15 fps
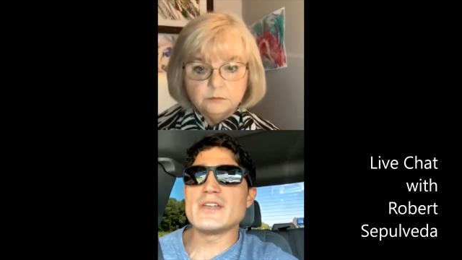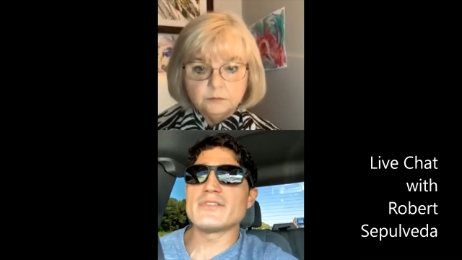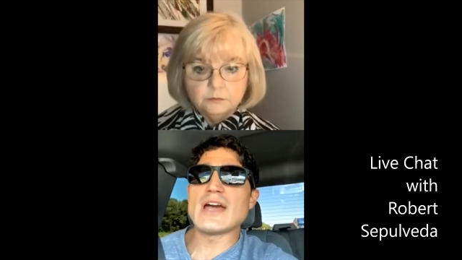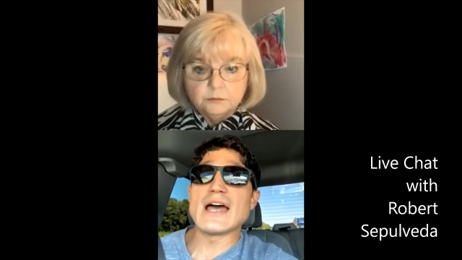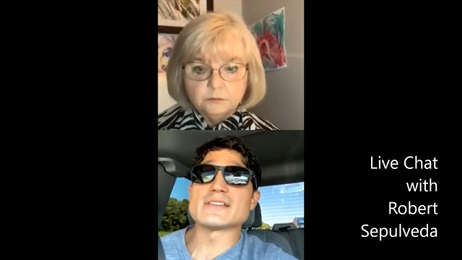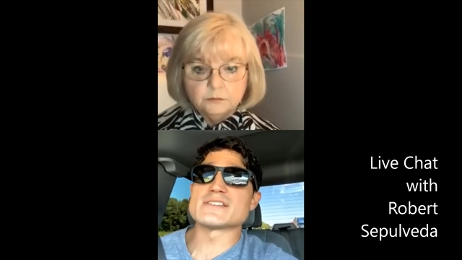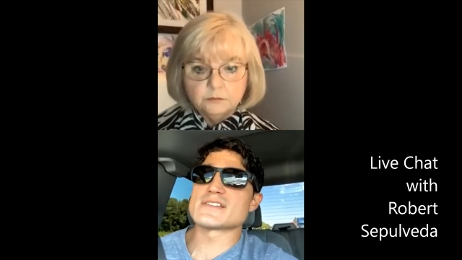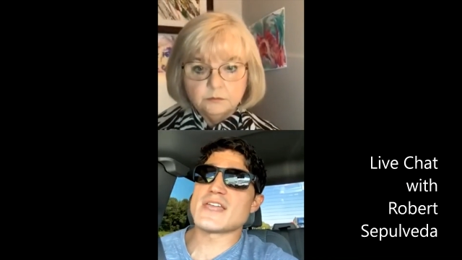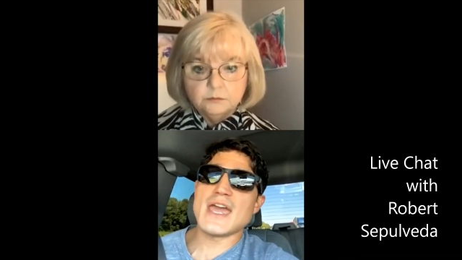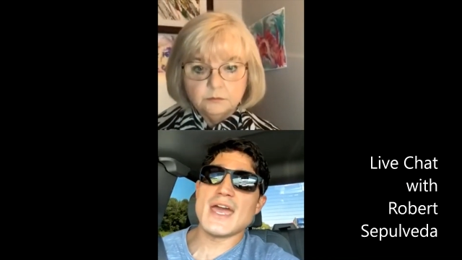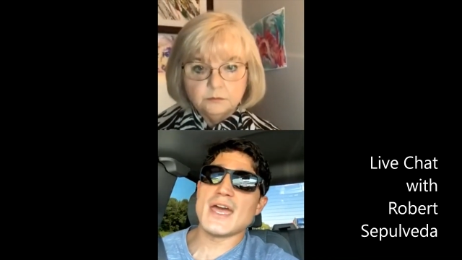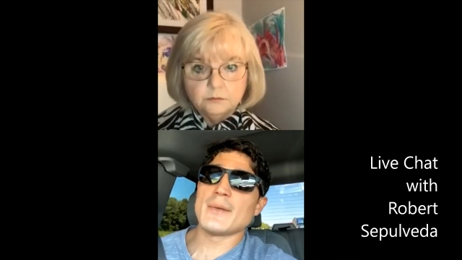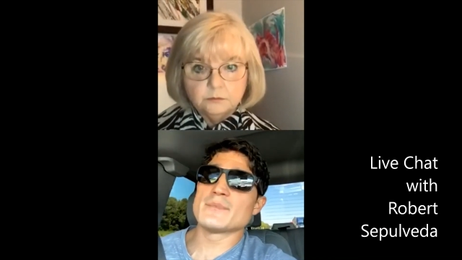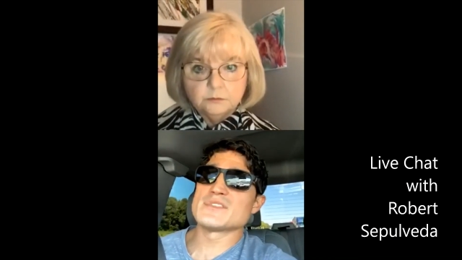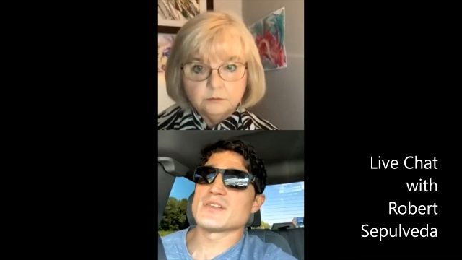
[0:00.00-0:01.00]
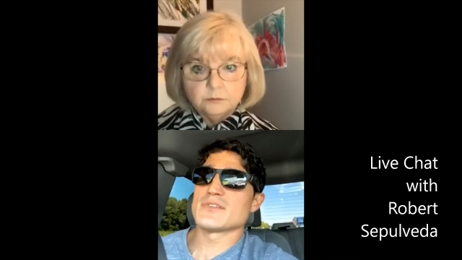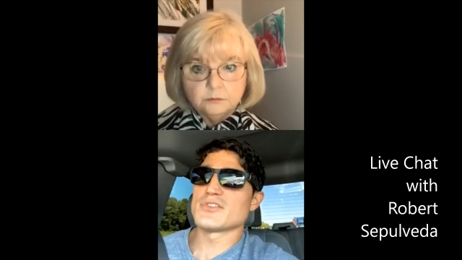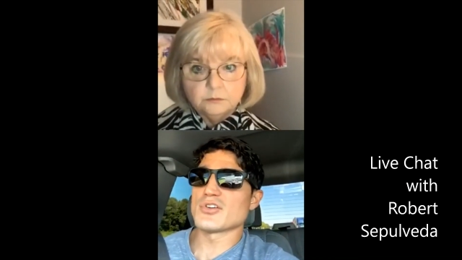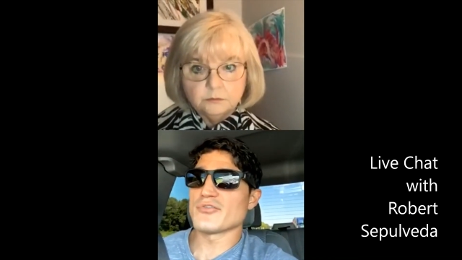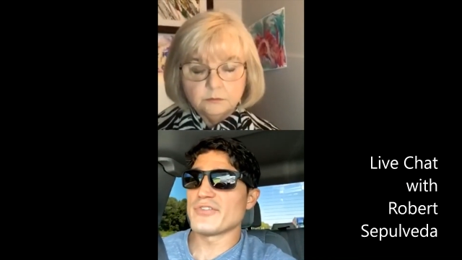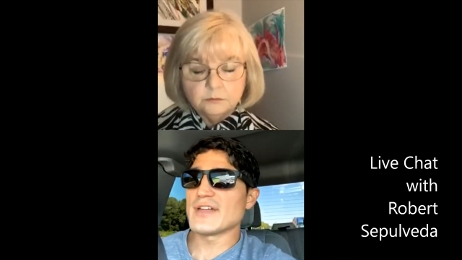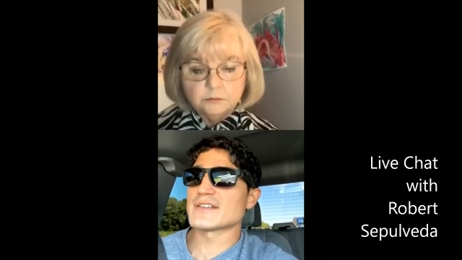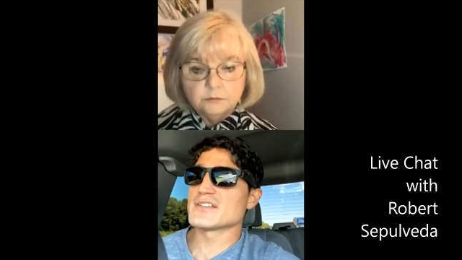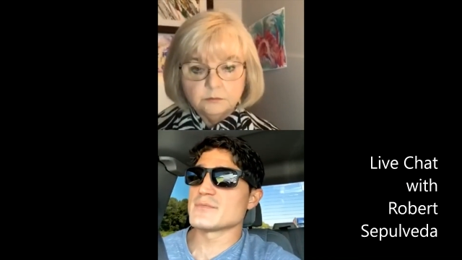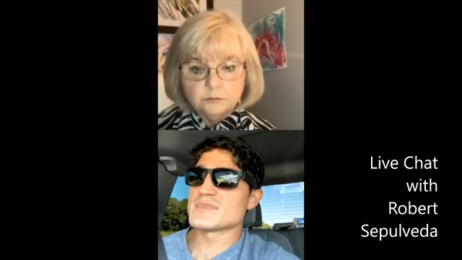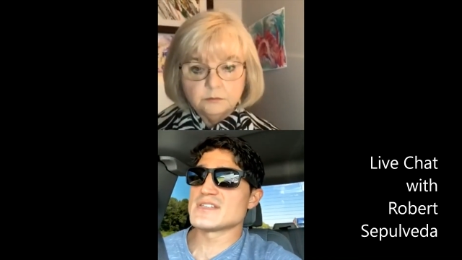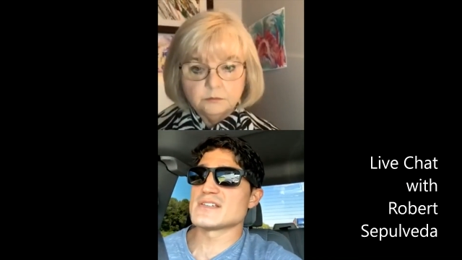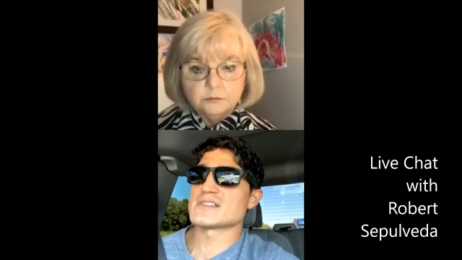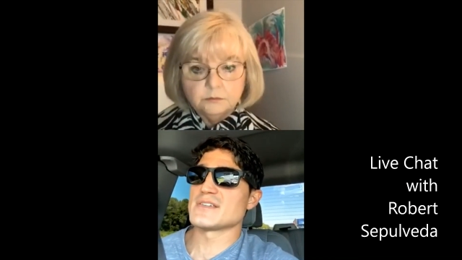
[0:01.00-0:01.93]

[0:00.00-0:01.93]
Speaker 1: scammed. They're victims, this and that.